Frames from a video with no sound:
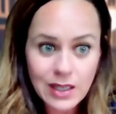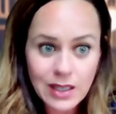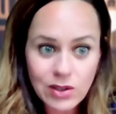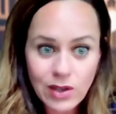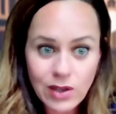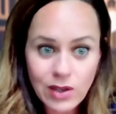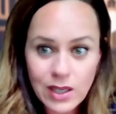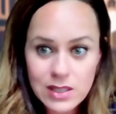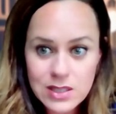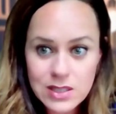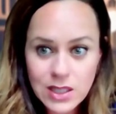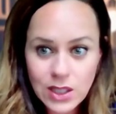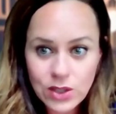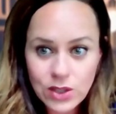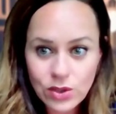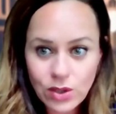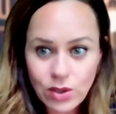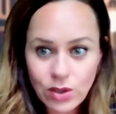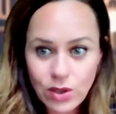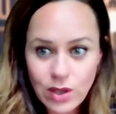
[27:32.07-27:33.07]
You're 18,
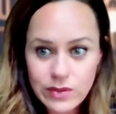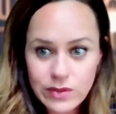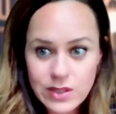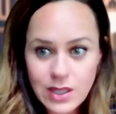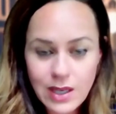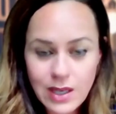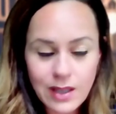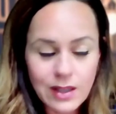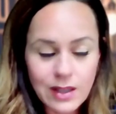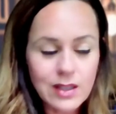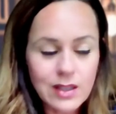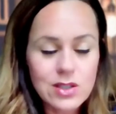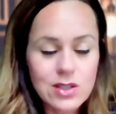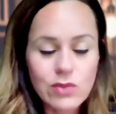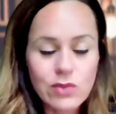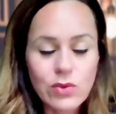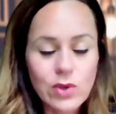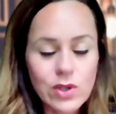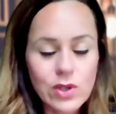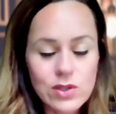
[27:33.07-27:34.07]
you're going off to college.
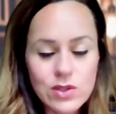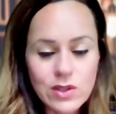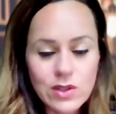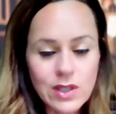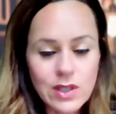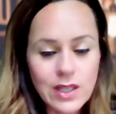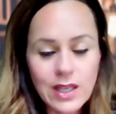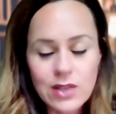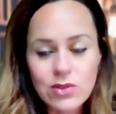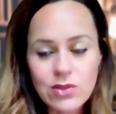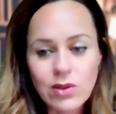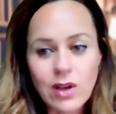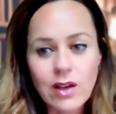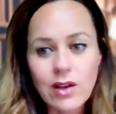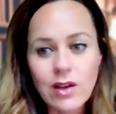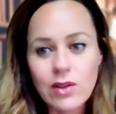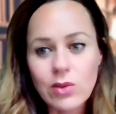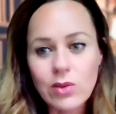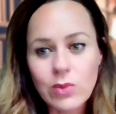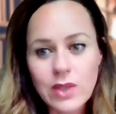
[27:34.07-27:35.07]
Of course, you're going to get drunk
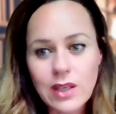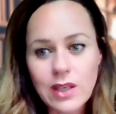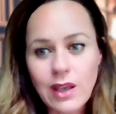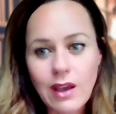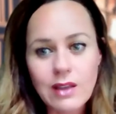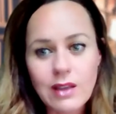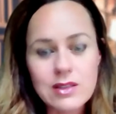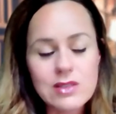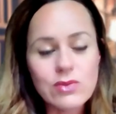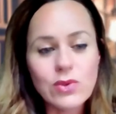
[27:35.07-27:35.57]
on the weekends.